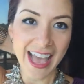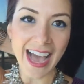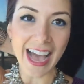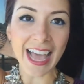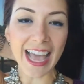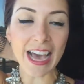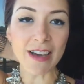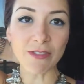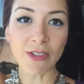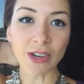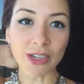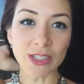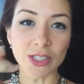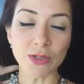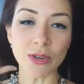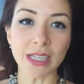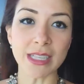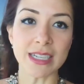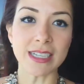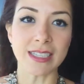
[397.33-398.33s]
I have got to
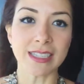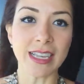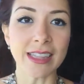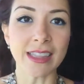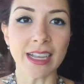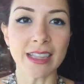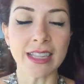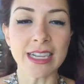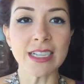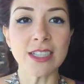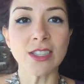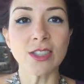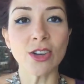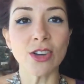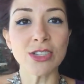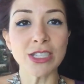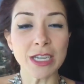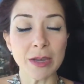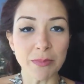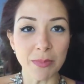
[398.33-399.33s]
understand that there's
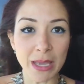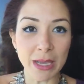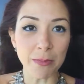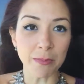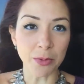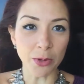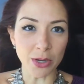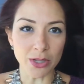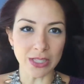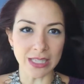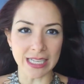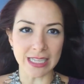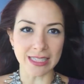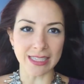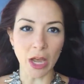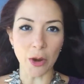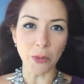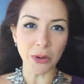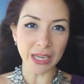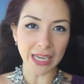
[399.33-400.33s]
such a big process
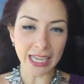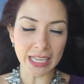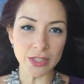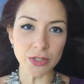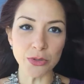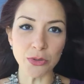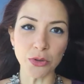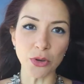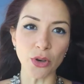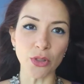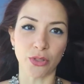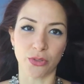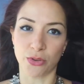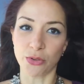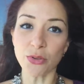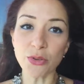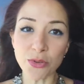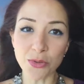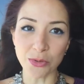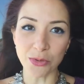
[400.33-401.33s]
that we need to go
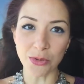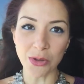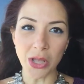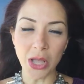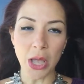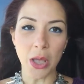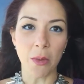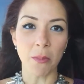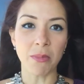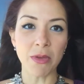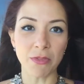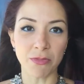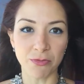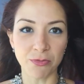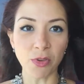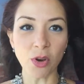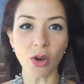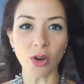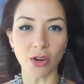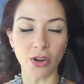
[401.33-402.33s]
through
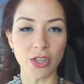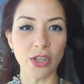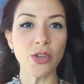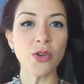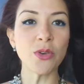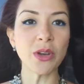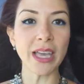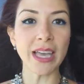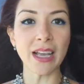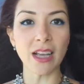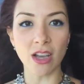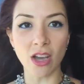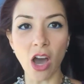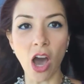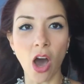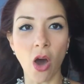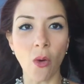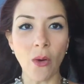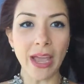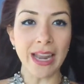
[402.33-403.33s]
before you can
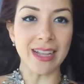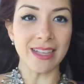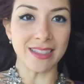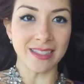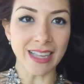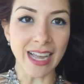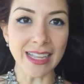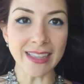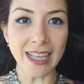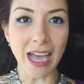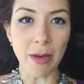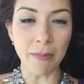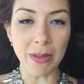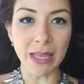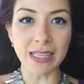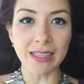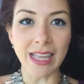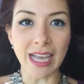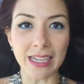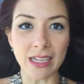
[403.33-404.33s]
go and stand up
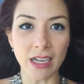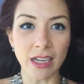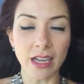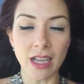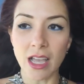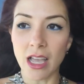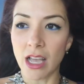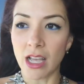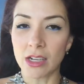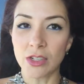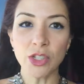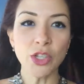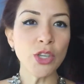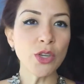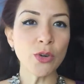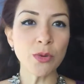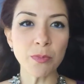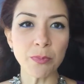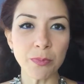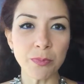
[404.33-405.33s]
in that
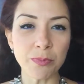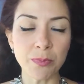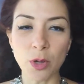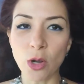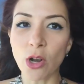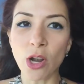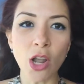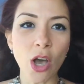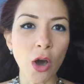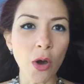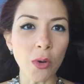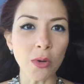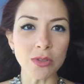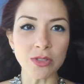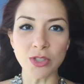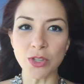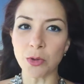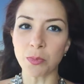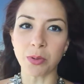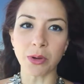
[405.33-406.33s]
new
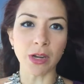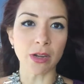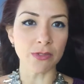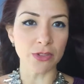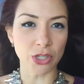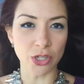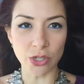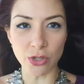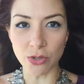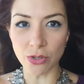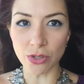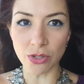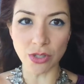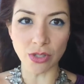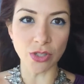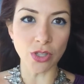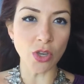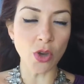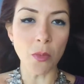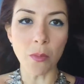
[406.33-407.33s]
clothes, new pair of
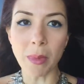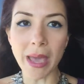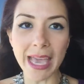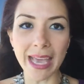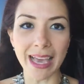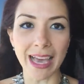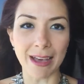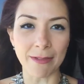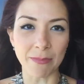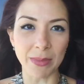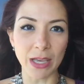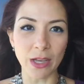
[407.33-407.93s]
shoes, new makeup.